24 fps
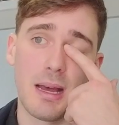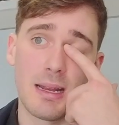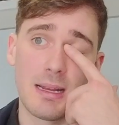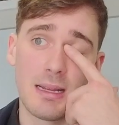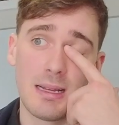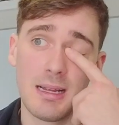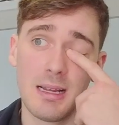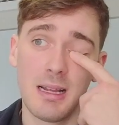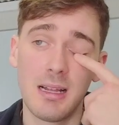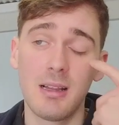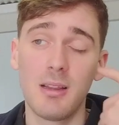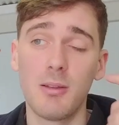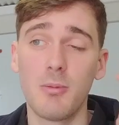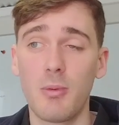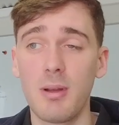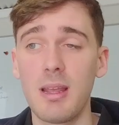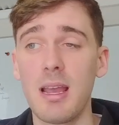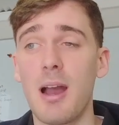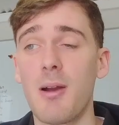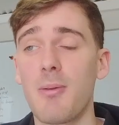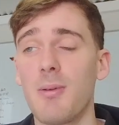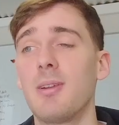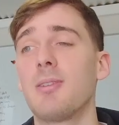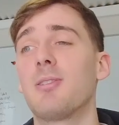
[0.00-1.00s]
but
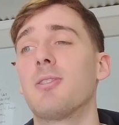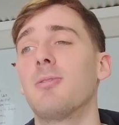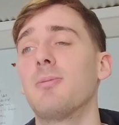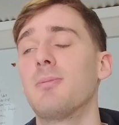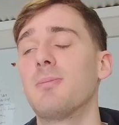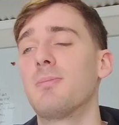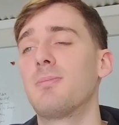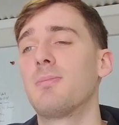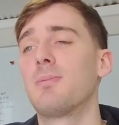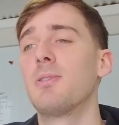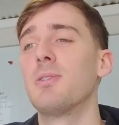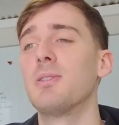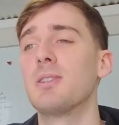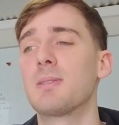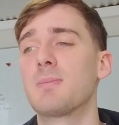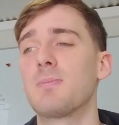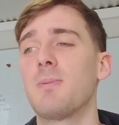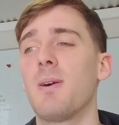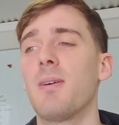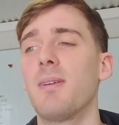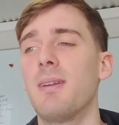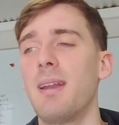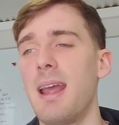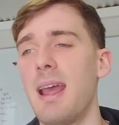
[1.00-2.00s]
we are in a good
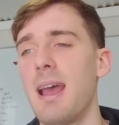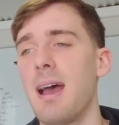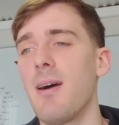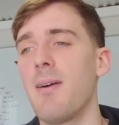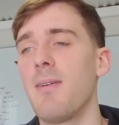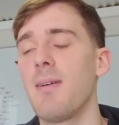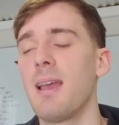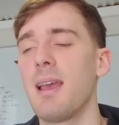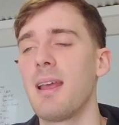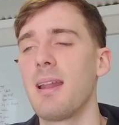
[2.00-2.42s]
spot now,